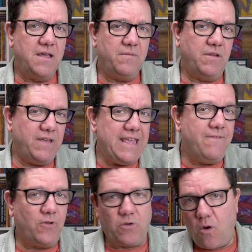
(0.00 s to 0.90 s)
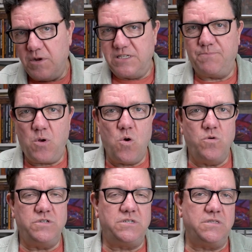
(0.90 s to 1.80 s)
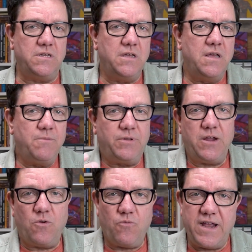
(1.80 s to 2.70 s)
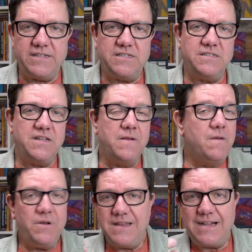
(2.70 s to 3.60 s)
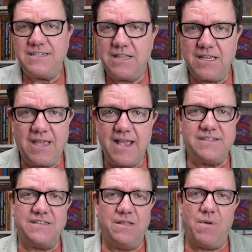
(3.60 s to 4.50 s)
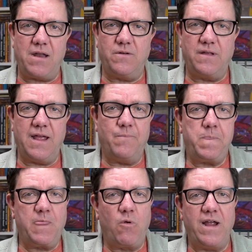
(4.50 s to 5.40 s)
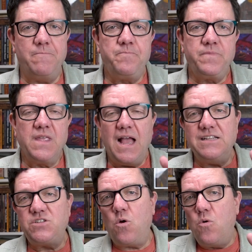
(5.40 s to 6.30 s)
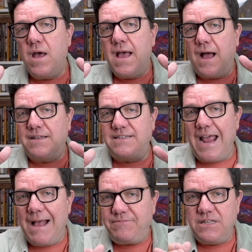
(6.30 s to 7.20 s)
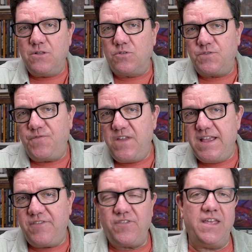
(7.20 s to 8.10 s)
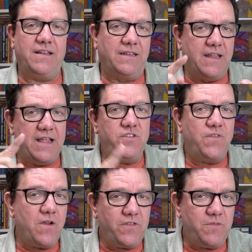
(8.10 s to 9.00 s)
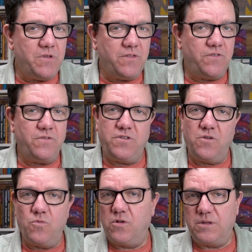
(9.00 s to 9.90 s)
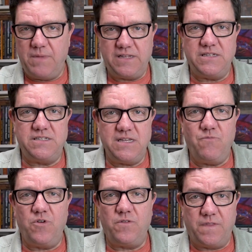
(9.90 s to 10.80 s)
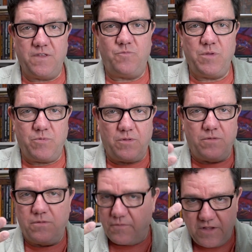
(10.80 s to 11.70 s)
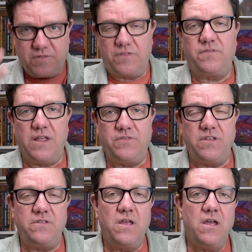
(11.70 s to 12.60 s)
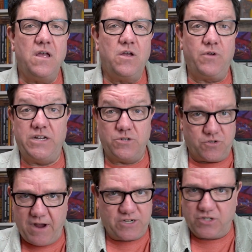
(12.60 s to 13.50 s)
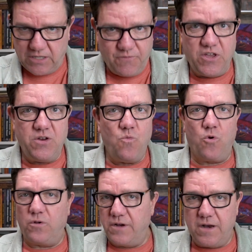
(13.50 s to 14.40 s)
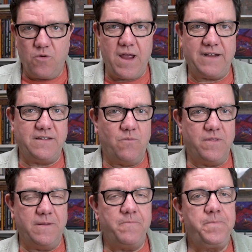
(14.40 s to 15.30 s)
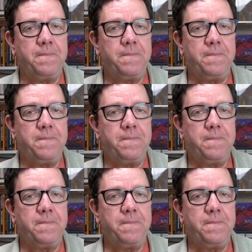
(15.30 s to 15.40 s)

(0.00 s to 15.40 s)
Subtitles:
you know, evil or always opposed to the player races, but that's not the case in the modern game, right? And so adapting those feasts, it lends verisimilitude to your world. It makes it seem real that these people, or these sentient creatures, are actually living in a world and interacting with it.